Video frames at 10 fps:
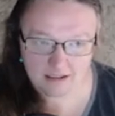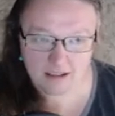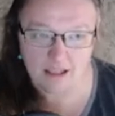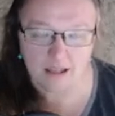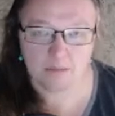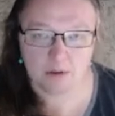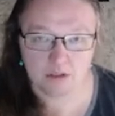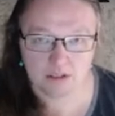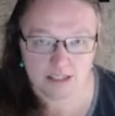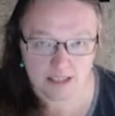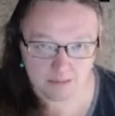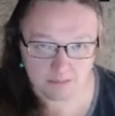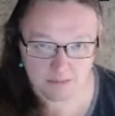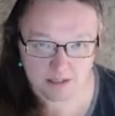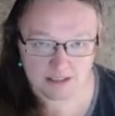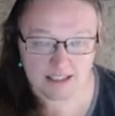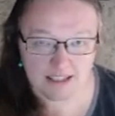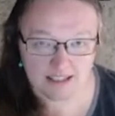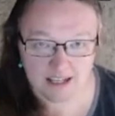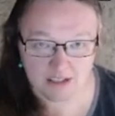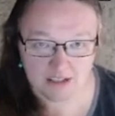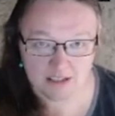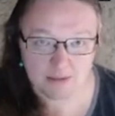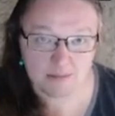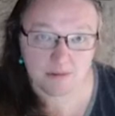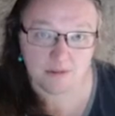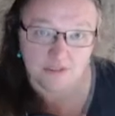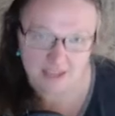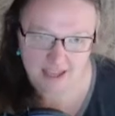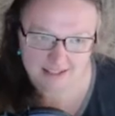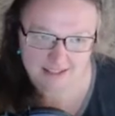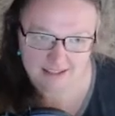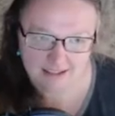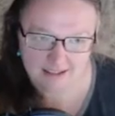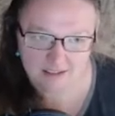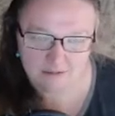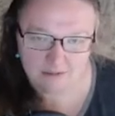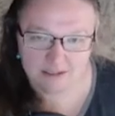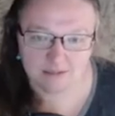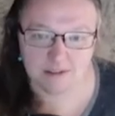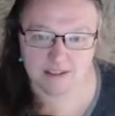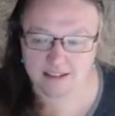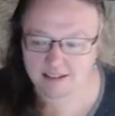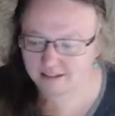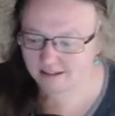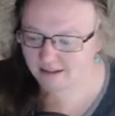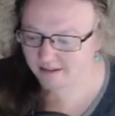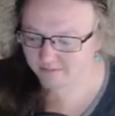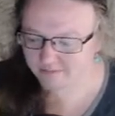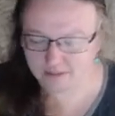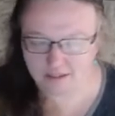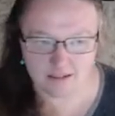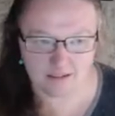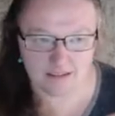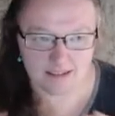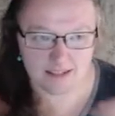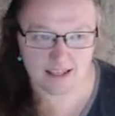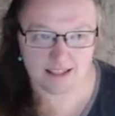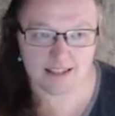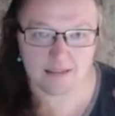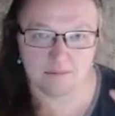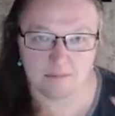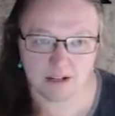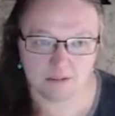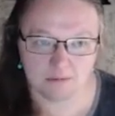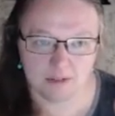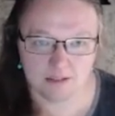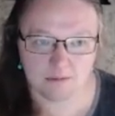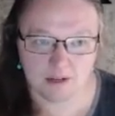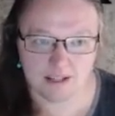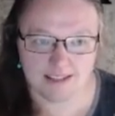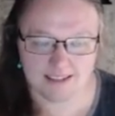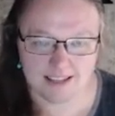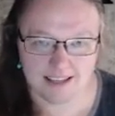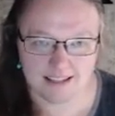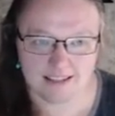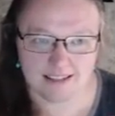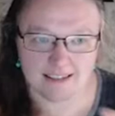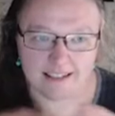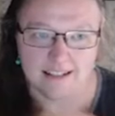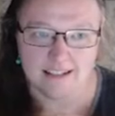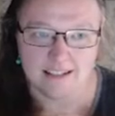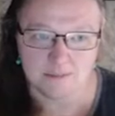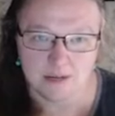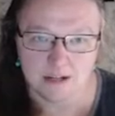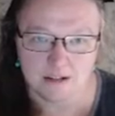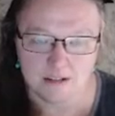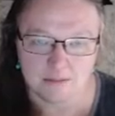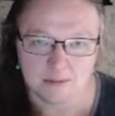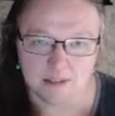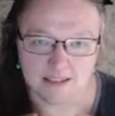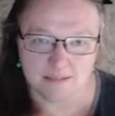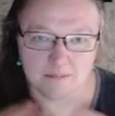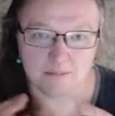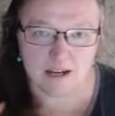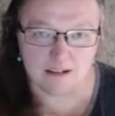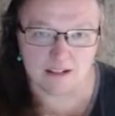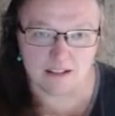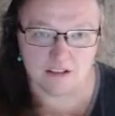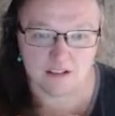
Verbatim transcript: emotionally and mentally attach to these people, that is a consequence that we're seeing. Sex and marriage, the reason why sex is connected to marriage is because in marriage,